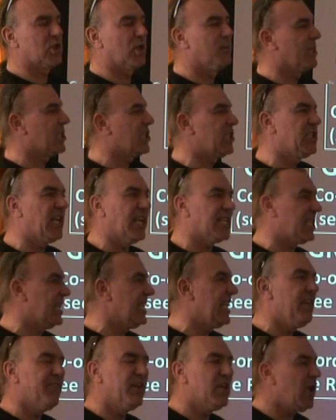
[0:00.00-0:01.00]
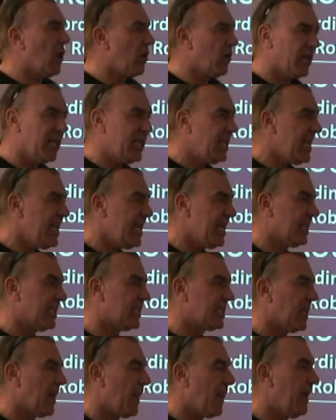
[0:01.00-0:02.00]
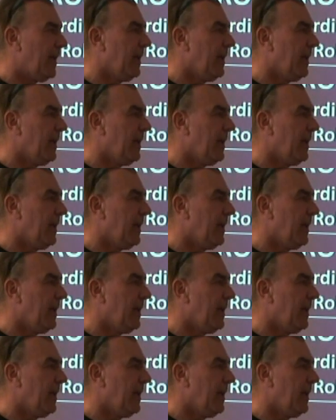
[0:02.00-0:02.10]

some are suggesting even longer years.